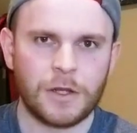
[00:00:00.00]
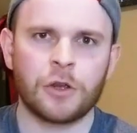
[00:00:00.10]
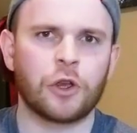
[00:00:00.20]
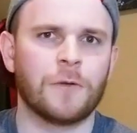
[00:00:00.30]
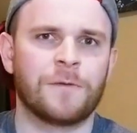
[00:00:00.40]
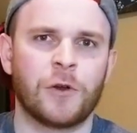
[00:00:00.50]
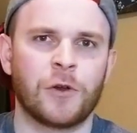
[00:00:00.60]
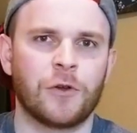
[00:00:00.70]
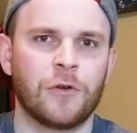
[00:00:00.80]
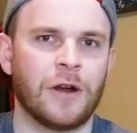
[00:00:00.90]
good
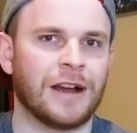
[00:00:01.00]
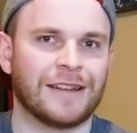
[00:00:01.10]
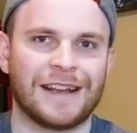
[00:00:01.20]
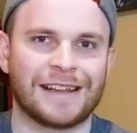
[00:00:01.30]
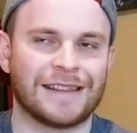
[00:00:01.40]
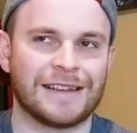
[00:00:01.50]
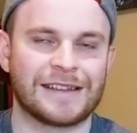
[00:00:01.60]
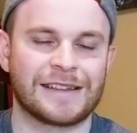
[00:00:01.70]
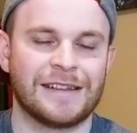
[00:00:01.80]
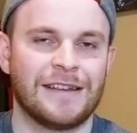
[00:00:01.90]
photo, I like
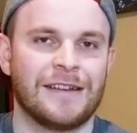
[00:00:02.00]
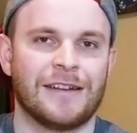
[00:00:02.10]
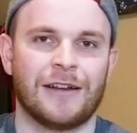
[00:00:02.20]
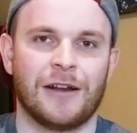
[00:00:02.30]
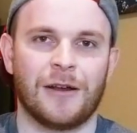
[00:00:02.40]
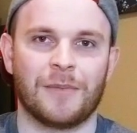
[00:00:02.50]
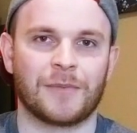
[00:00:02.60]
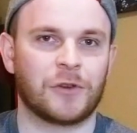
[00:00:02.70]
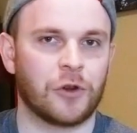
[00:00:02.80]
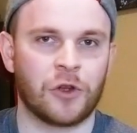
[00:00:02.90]
this,
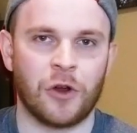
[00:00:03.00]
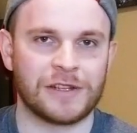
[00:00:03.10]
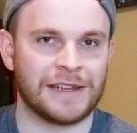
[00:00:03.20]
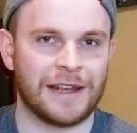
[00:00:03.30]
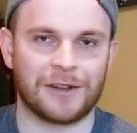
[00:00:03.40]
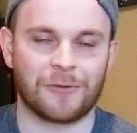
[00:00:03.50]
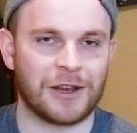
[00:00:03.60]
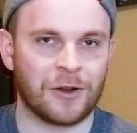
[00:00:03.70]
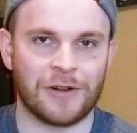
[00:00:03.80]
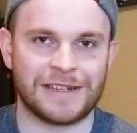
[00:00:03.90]
good content,
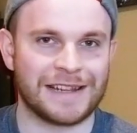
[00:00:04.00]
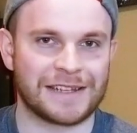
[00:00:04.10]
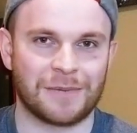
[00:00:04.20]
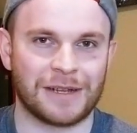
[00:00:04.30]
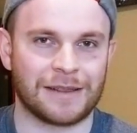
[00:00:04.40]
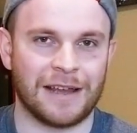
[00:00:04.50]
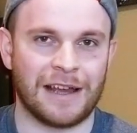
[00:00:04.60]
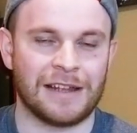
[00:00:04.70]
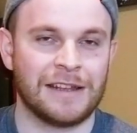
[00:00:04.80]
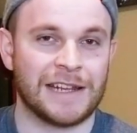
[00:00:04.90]
great content, something like
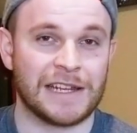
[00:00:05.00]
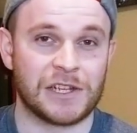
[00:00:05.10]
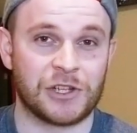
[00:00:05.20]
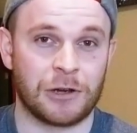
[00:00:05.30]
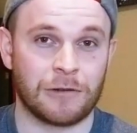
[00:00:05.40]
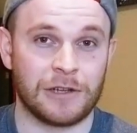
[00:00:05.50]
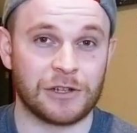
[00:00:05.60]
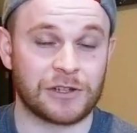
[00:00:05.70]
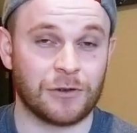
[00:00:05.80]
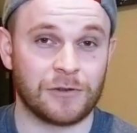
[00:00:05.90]
that, it's generally
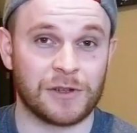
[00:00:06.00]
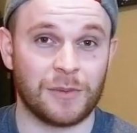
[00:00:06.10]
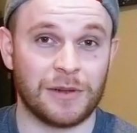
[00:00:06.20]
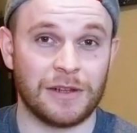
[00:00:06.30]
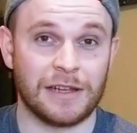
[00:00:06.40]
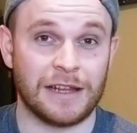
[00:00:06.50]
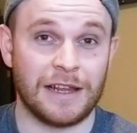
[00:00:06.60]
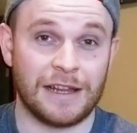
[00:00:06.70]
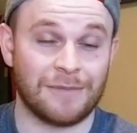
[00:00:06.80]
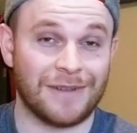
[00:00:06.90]
just going to be
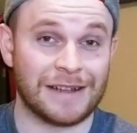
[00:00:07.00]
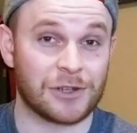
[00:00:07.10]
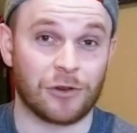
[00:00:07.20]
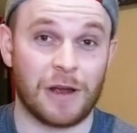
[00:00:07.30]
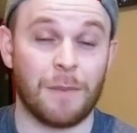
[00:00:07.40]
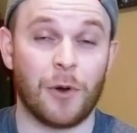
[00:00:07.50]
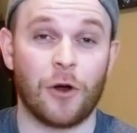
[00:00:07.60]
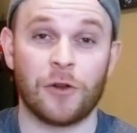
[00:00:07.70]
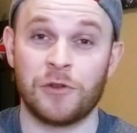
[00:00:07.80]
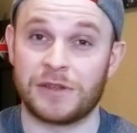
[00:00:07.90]
a Instagram
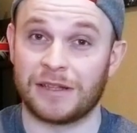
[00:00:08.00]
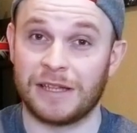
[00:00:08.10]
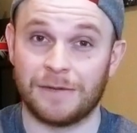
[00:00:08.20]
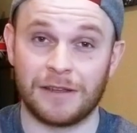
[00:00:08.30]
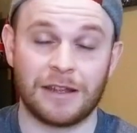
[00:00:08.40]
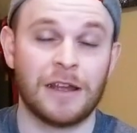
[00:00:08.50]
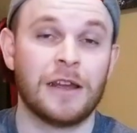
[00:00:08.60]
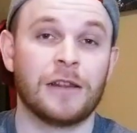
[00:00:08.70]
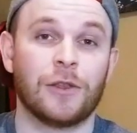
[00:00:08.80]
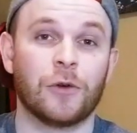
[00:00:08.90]
bot who's leaving
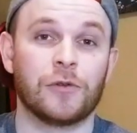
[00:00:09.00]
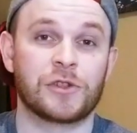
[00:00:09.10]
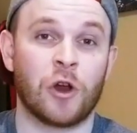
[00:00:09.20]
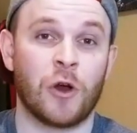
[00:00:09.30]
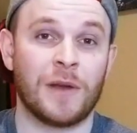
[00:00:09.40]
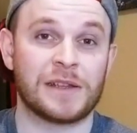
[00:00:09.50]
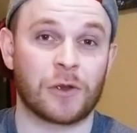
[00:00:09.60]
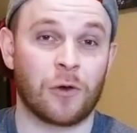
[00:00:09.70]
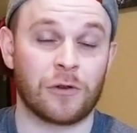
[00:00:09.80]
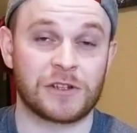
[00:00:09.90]
those comments,
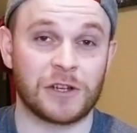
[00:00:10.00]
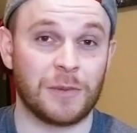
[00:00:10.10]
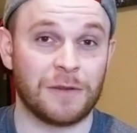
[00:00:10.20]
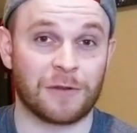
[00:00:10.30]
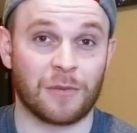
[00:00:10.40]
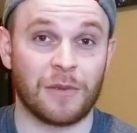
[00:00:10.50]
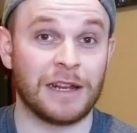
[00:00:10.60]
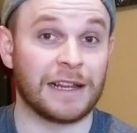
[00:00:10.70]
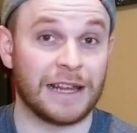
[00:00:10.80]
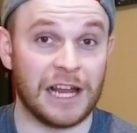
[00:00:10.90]
or it's going to be from an
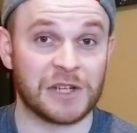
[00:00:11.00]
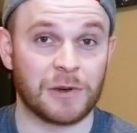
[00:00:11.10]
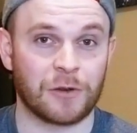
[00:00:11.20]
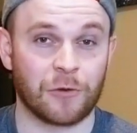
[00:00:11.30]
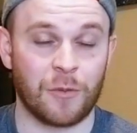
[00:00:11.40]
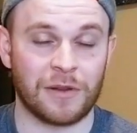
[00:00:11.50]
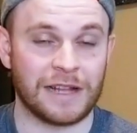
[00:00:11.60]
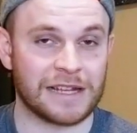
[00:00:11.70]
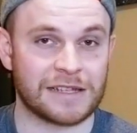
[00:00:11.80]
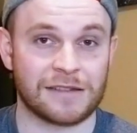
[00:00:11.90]
engagement group, and
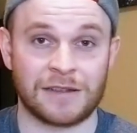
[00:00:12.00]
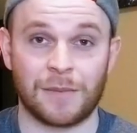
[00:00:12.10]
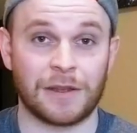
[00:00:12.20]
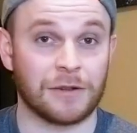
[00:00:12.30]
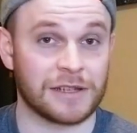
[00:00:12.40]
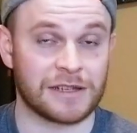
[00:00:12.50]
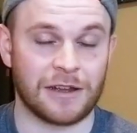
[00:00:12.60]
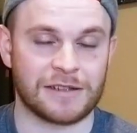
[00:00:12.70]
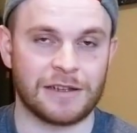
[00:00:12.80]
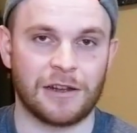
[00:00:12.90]
that's something I'll
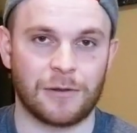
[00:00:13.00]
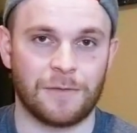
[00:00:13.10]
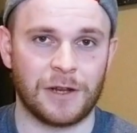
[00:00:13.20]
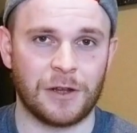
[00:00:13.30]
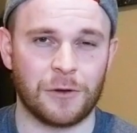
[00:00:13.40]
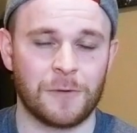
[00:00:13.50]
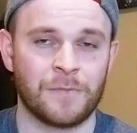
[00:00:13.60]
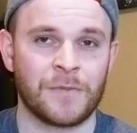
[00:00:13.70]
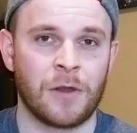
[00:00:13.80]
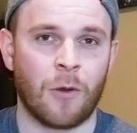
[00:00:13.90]
discuss in another video,
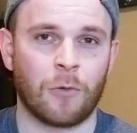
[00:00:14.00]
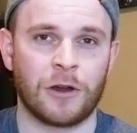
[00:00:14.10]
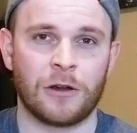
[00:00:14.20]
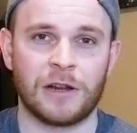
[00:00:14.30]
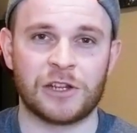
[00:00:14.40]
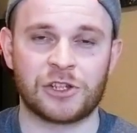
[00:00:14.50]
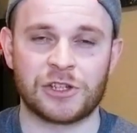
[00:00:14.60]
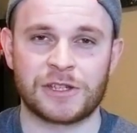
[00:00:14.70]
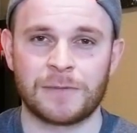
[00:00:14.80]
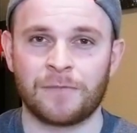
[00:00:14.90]
where it's
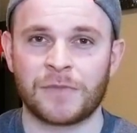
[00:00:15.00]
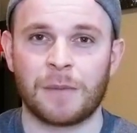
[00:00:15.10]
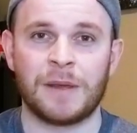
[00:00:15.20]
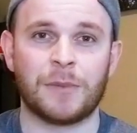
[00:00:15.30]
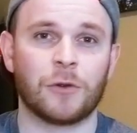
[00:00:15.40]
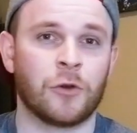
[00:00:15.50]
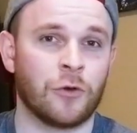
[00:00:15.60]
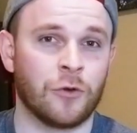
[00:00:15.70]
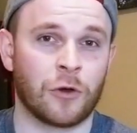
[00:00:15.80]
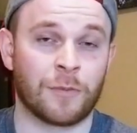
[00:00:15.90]
just people
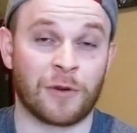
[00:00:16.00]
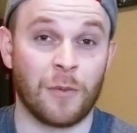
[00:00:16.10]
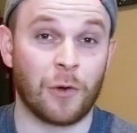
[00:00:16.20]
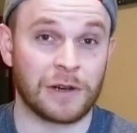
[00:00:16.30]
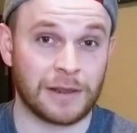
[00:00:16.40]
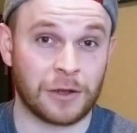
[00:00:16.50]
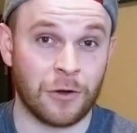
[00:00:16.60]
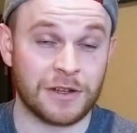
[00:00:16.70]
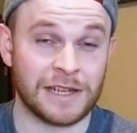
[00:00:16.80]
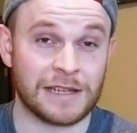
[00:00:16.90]
who are promoting the
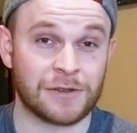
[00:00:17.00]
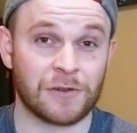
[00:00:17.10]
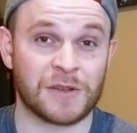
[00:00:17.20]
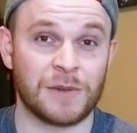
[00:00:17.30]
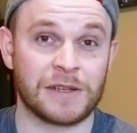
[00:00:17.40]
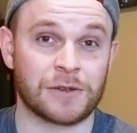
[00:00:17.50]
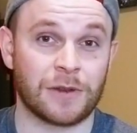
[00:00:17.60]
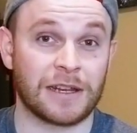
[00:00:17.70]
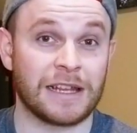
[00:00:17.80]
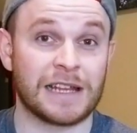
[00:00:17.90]
content, so to speak, so
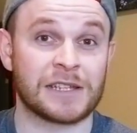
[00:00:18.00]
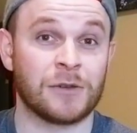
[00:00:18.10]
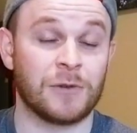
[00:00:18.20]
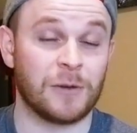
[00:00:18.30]
that it gets to a